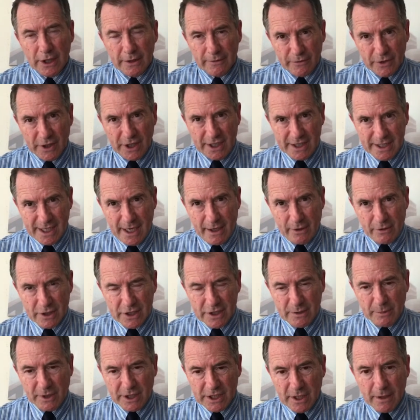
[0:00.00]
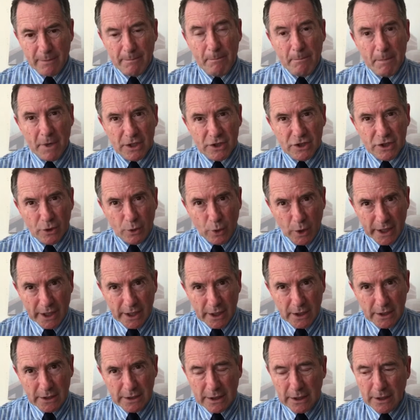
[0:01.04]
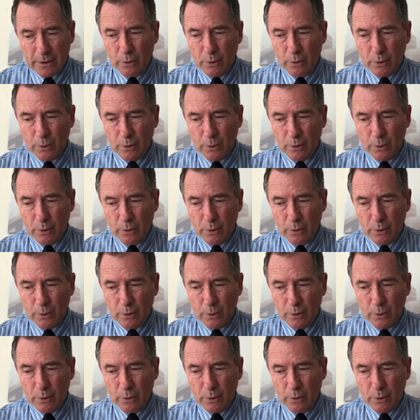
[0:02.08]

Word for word: for these areas to be done much quicker.